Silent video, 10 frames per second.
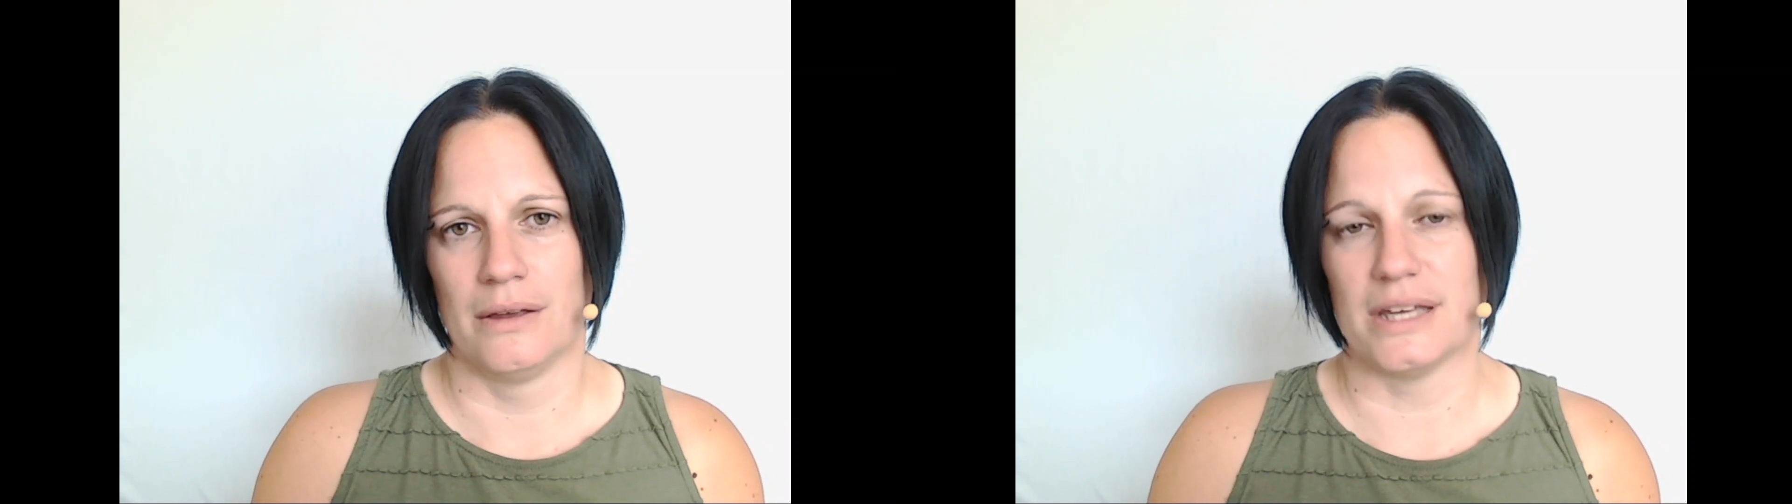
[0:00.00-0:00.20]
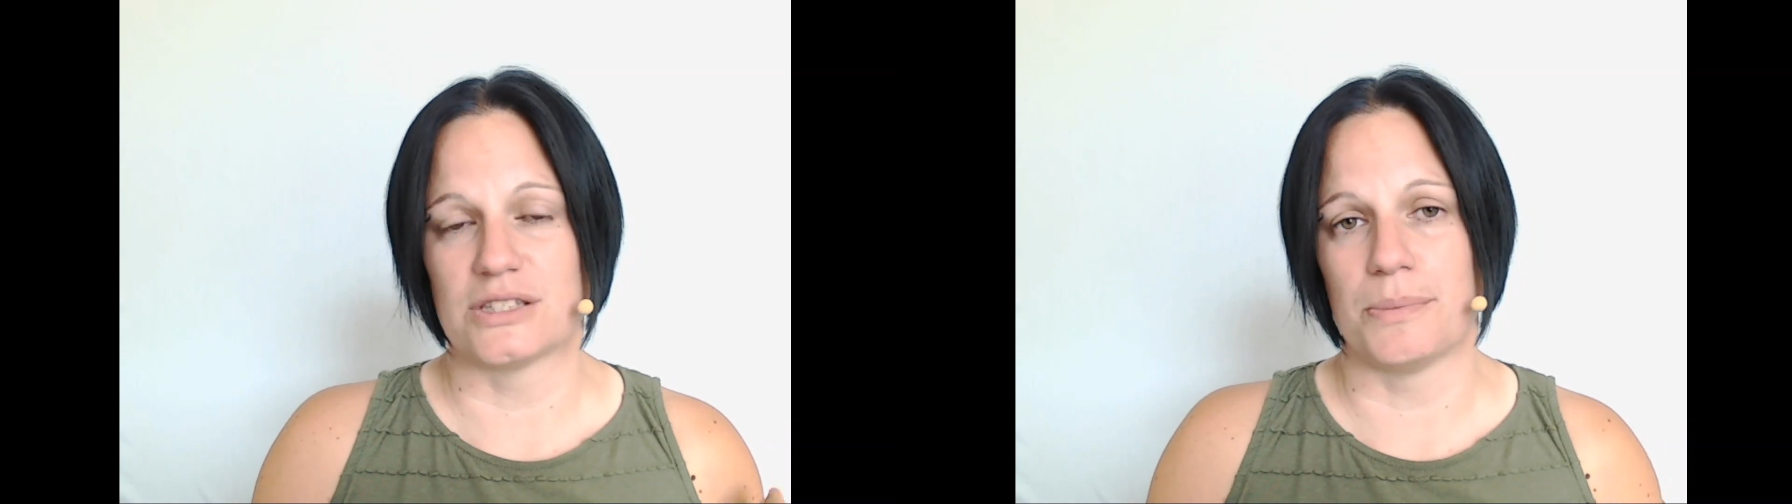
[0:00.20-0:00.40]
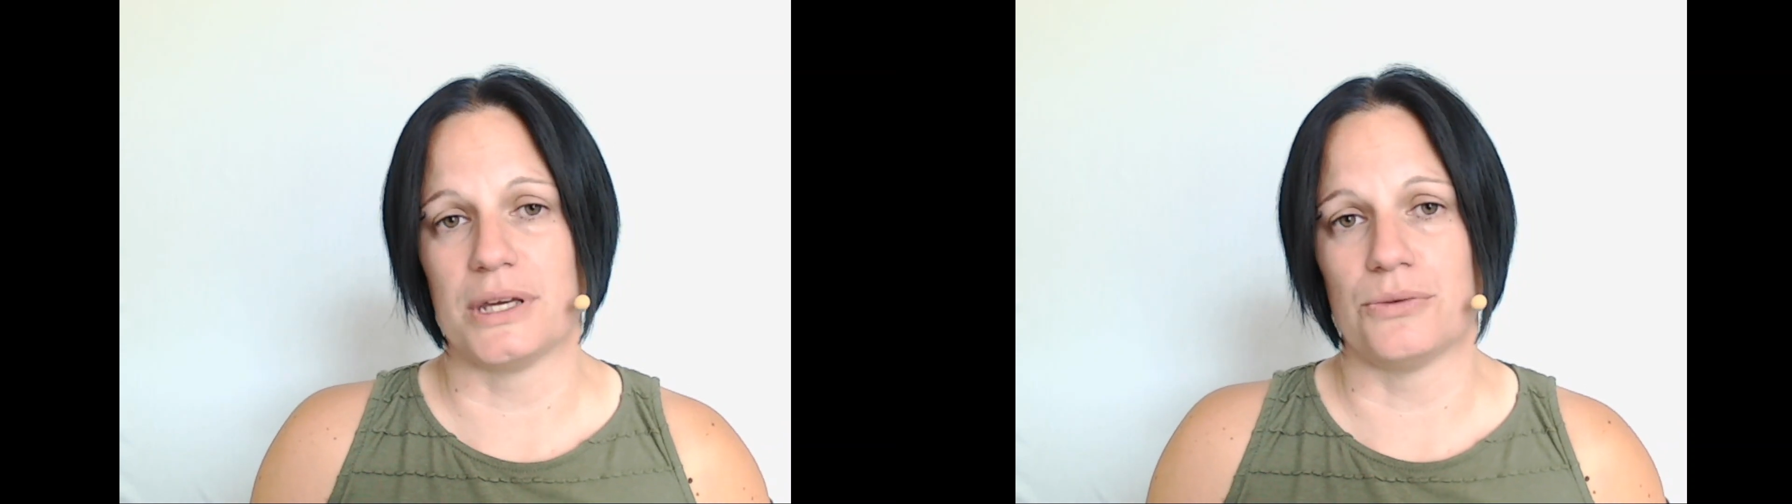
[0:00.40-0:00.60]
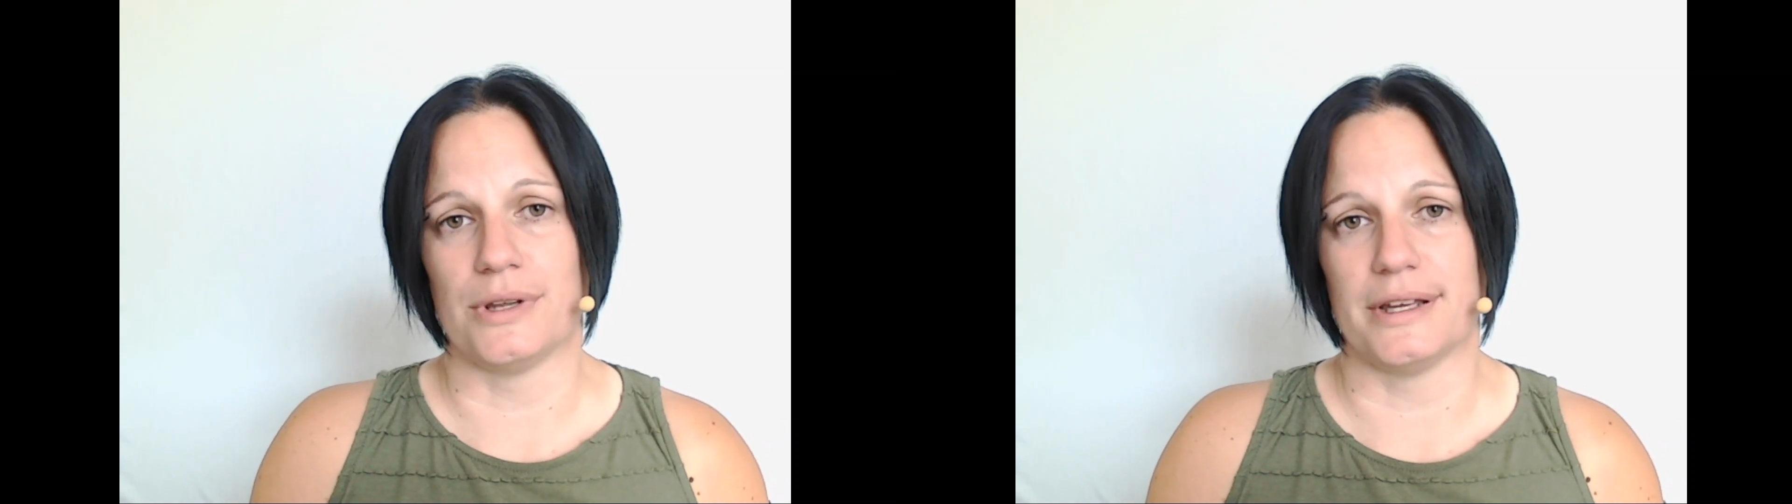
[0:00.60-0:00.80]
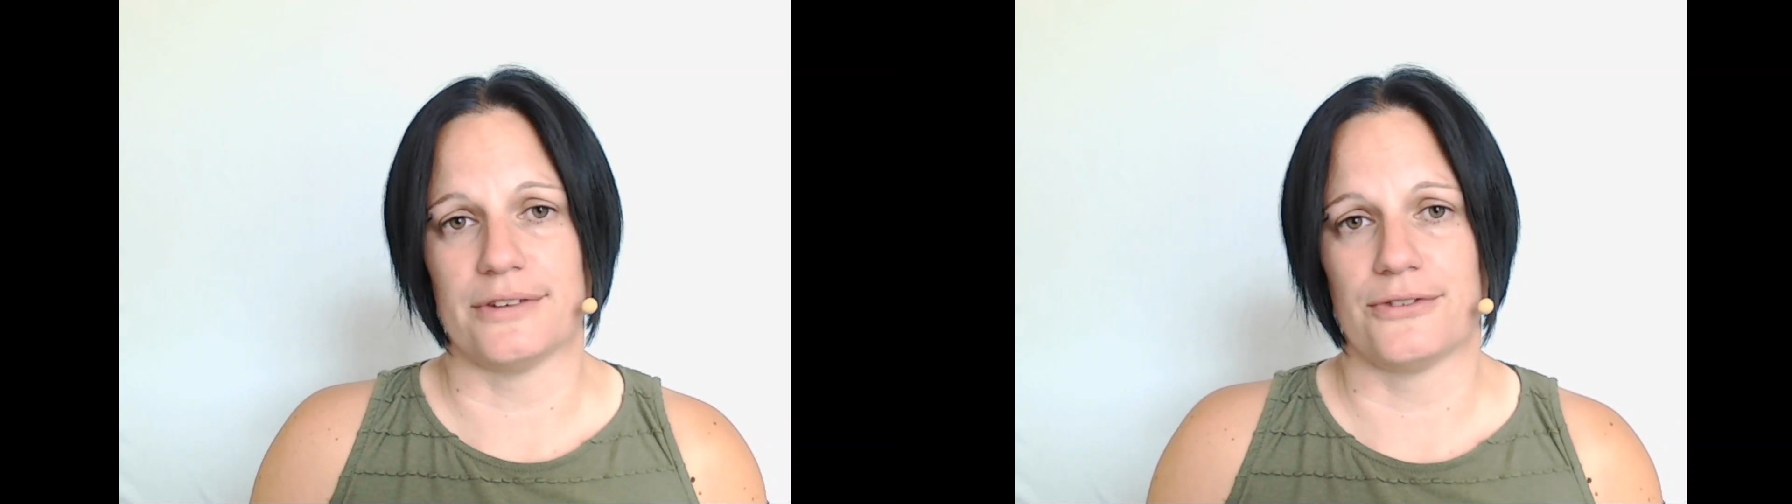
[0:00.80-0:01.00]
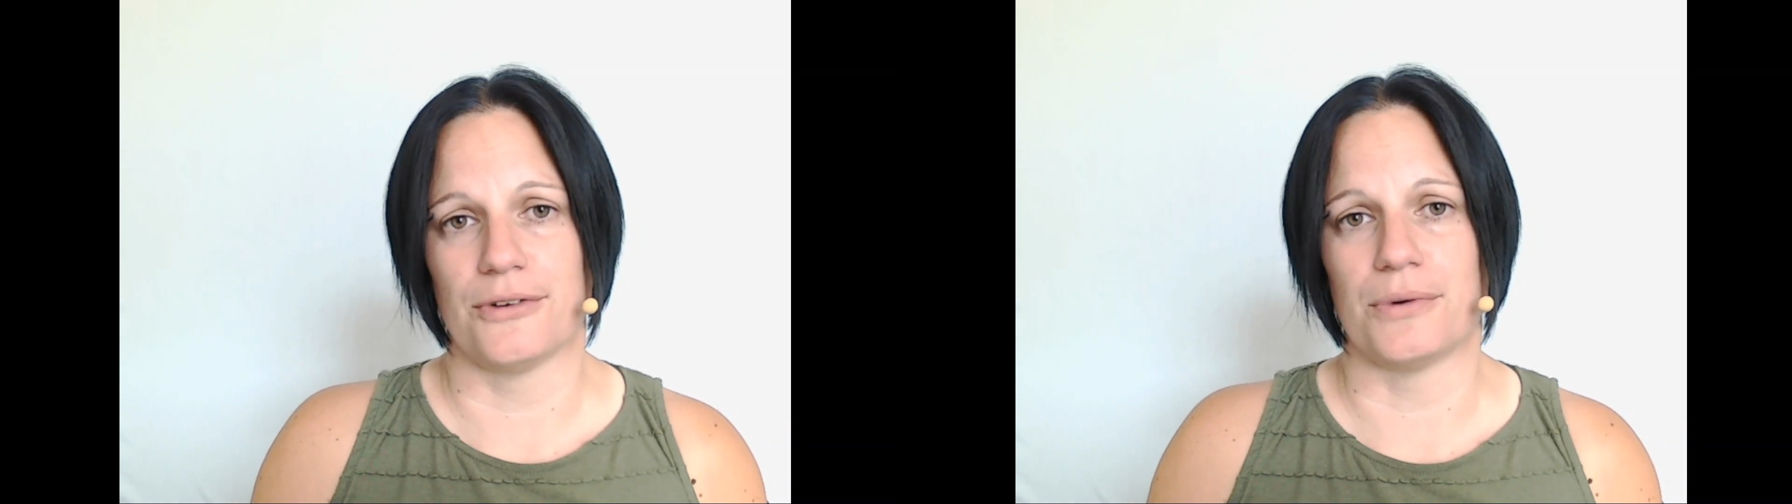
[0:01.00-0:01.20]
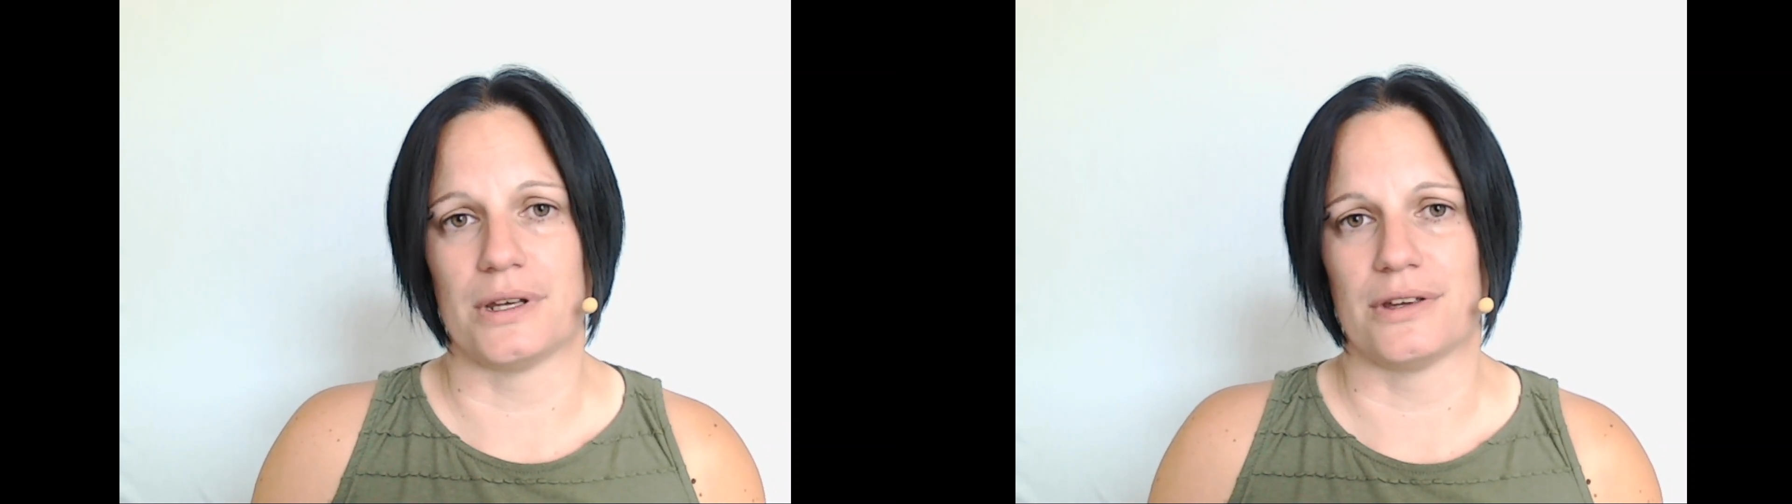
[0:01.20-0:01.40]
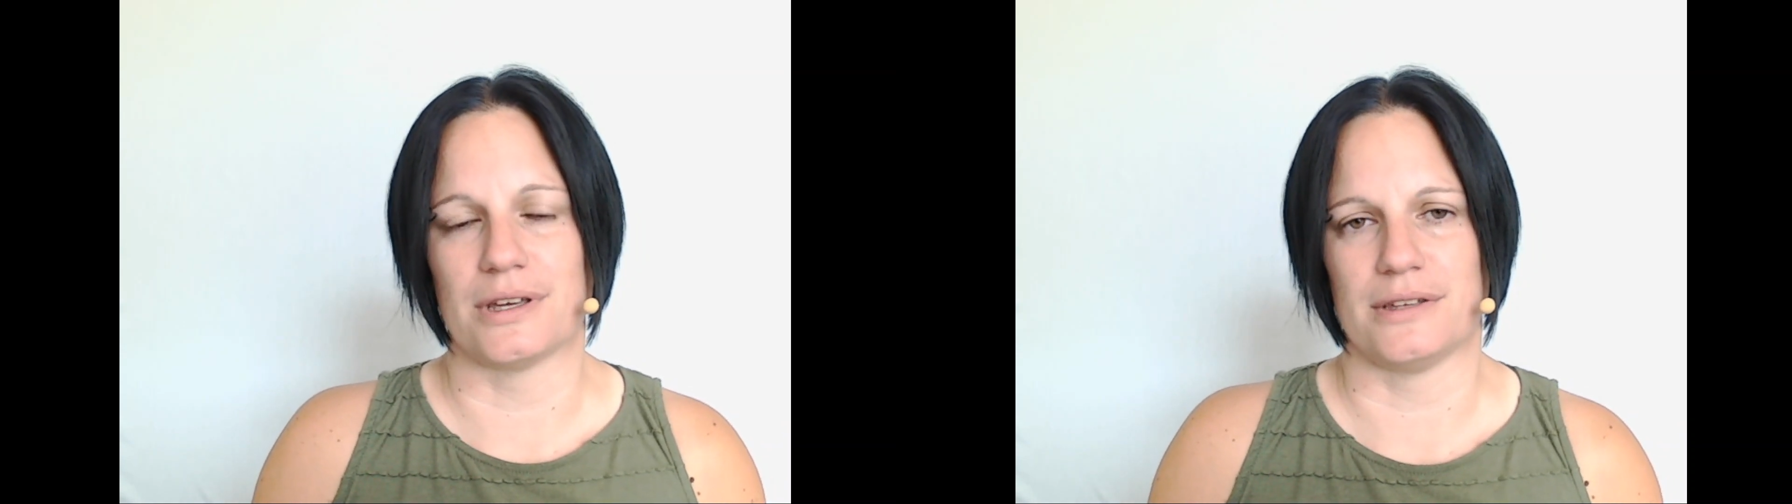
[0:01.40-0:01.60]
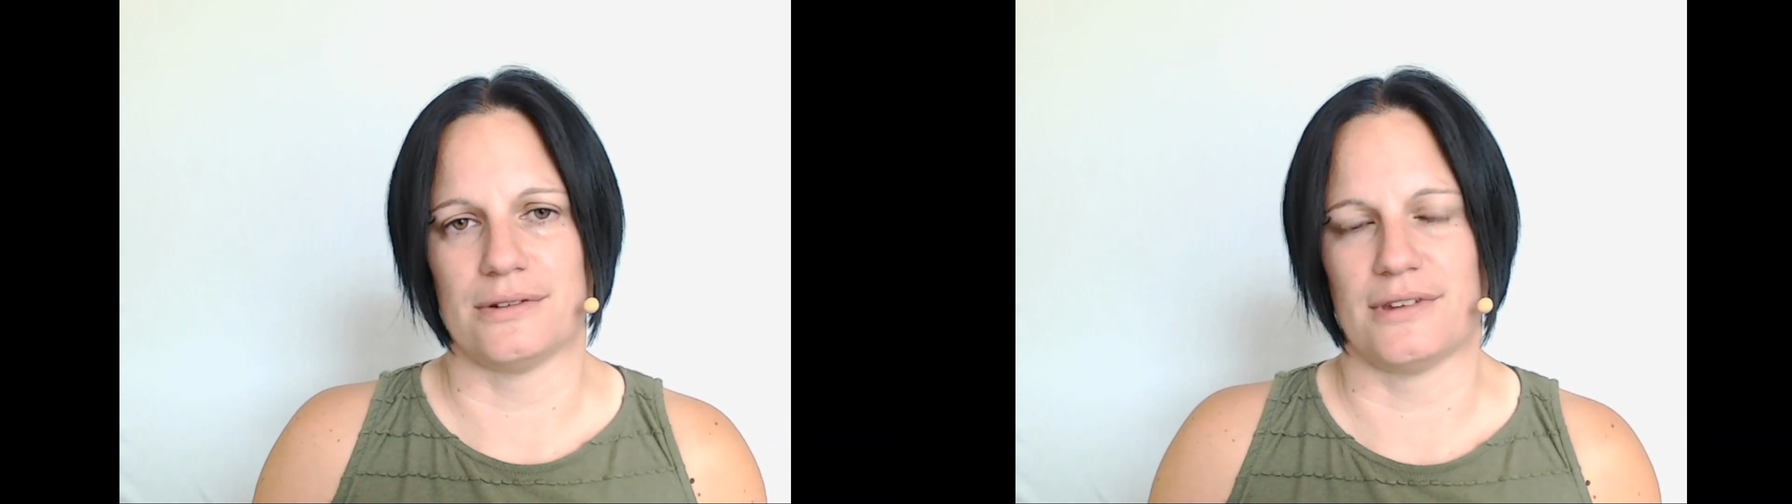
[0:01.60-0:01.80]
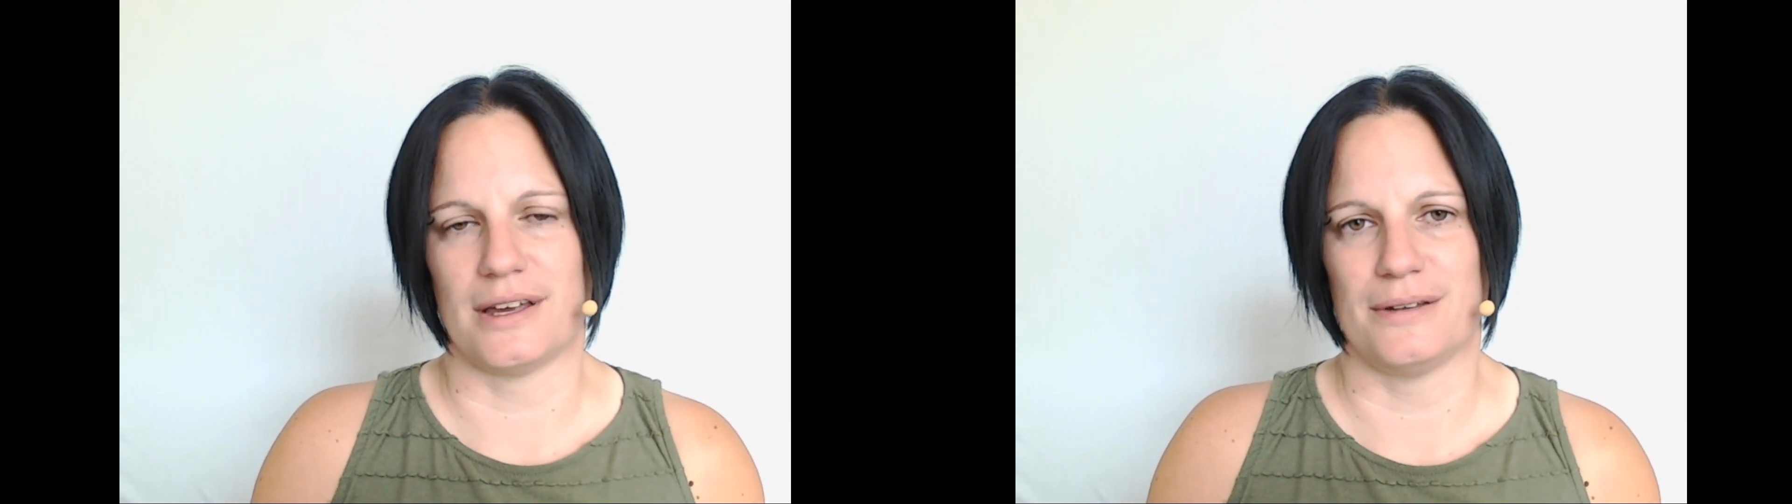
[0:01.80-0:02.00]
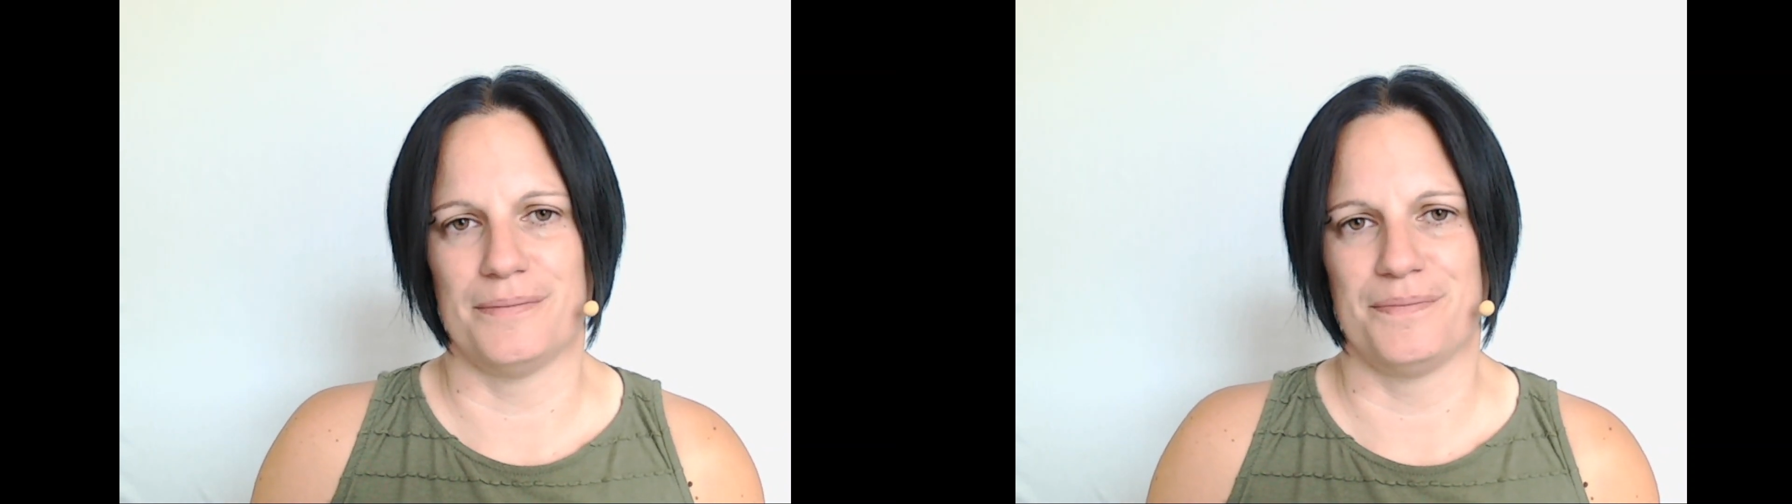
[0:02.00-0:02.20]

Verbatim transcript: it's a big relief when you can do that